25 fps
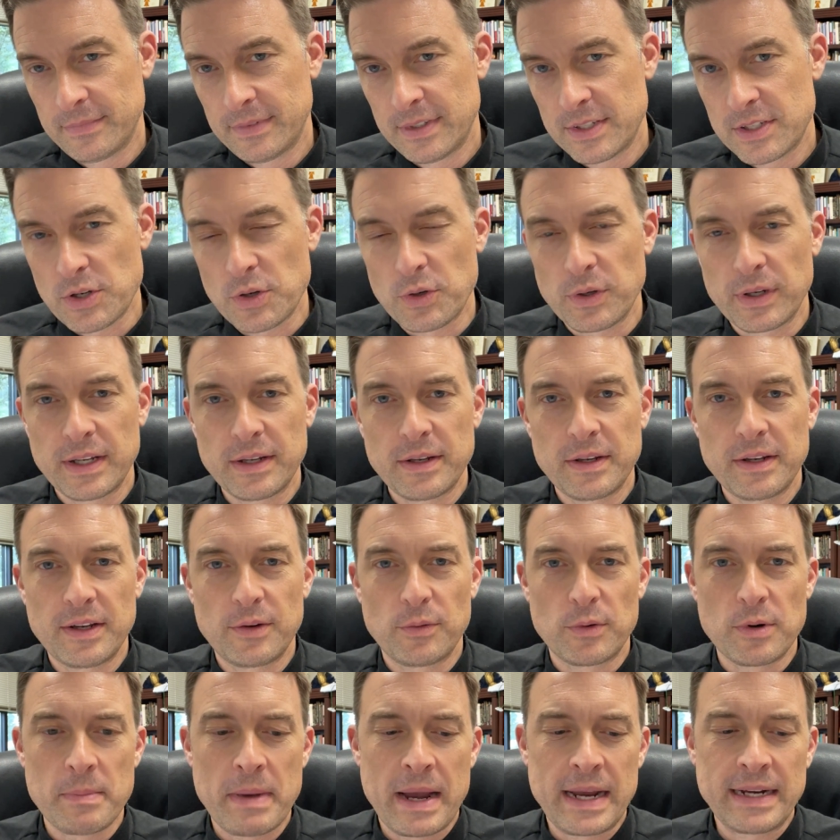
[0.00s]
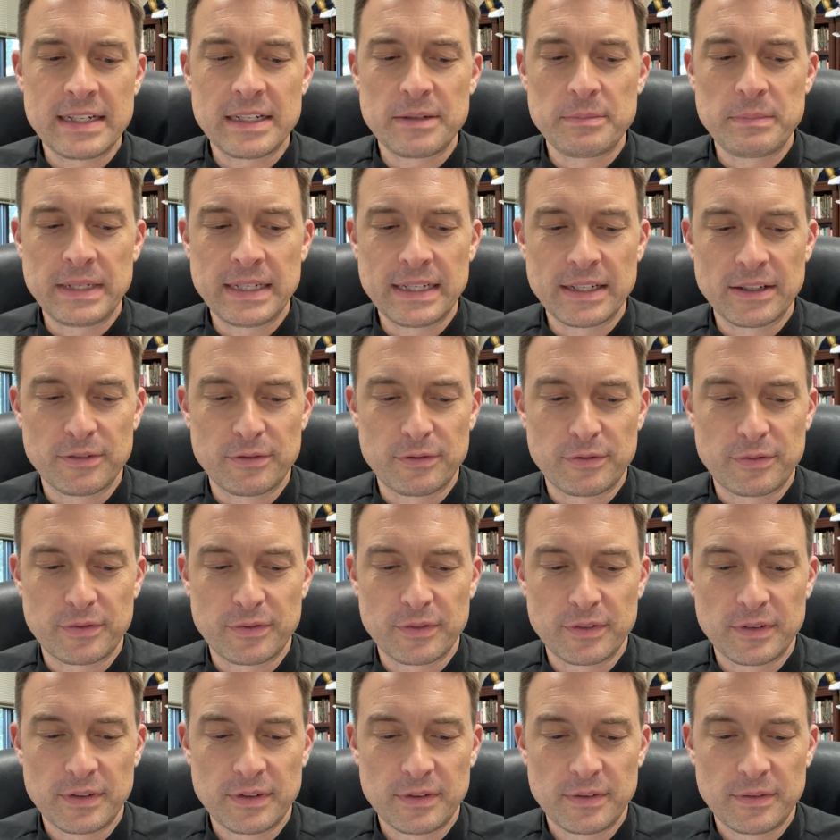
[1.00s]
So it reminded me
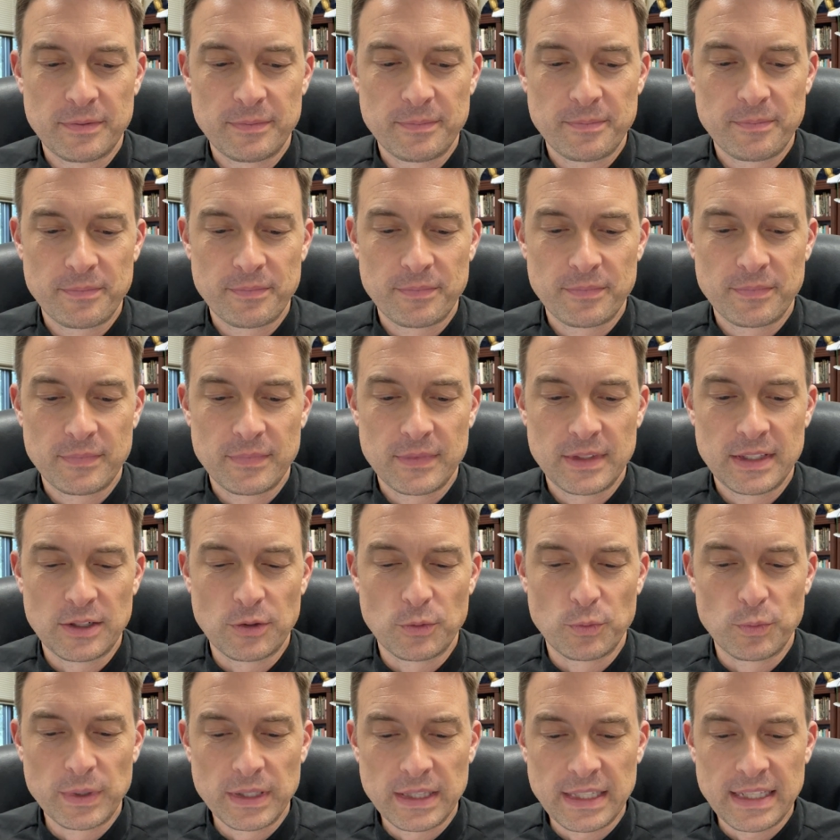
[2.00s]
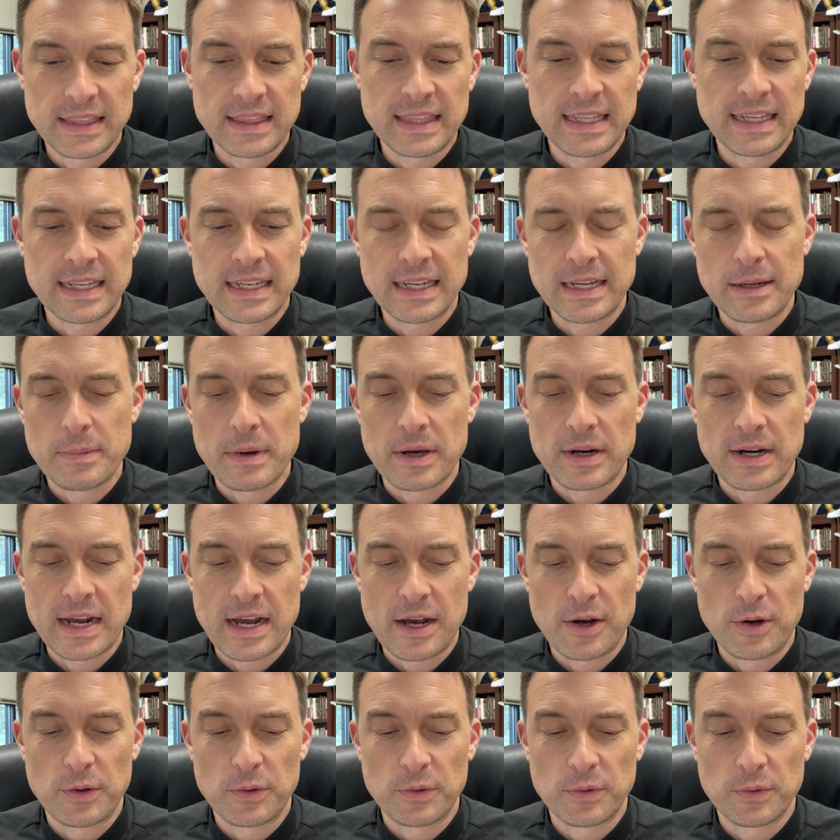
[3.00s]
of, you know, really thinking about
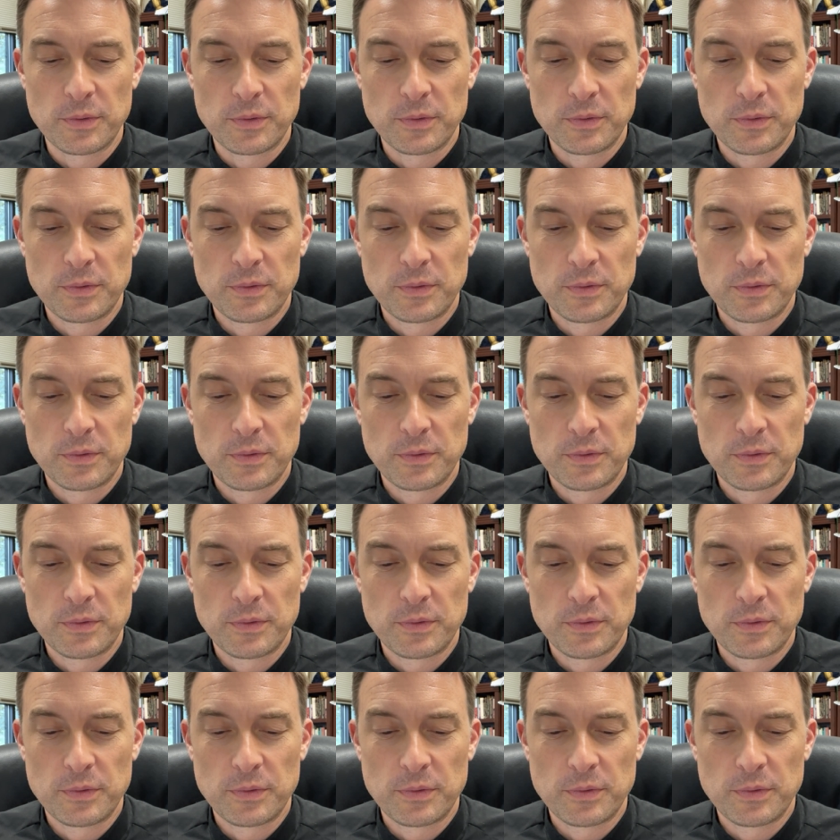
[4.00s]
how